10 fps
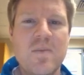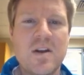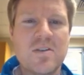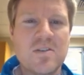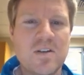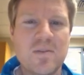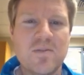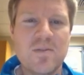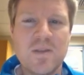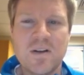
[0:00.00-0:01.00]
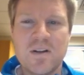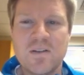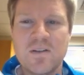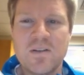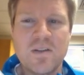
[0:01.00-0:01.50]
better treatment from
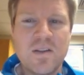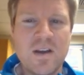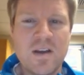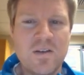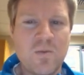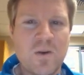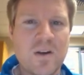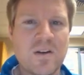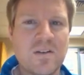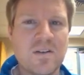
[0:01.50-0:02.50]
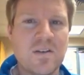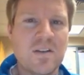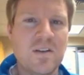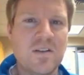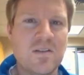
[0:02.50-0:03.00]
the worker or
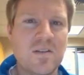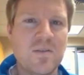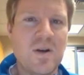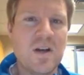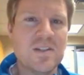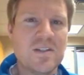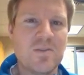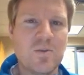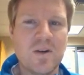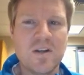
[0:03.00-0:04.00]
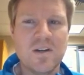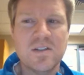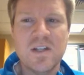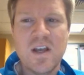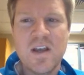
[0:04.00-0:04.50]
the bosses of the
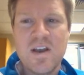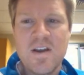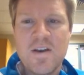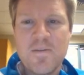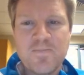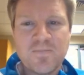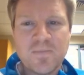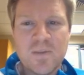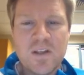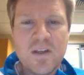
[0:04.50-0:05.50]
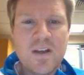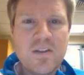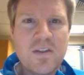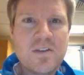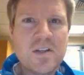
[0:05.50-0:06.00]
workers.
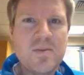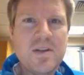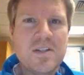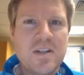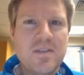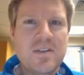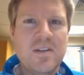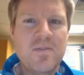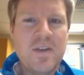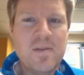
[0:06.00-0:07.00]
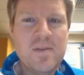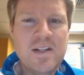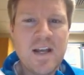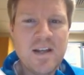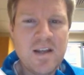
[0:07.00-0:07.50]
There's going to be a shift in the family
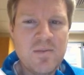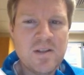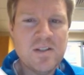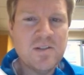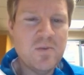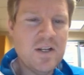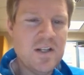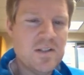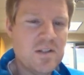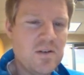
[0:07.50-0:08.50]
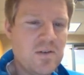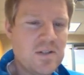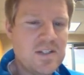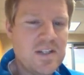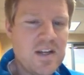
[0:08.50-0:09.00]
dynamics as well. So
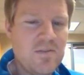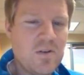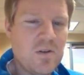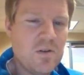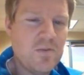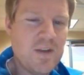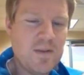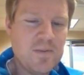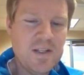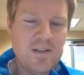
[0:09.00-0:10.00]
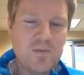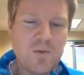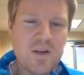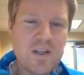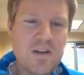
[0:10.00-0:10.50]
instead of a whole family
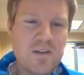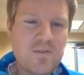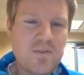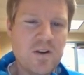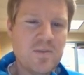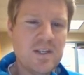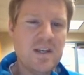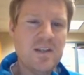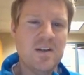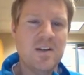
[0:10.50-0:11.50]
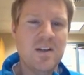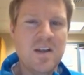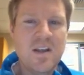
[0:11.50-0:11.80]
working on the farm together,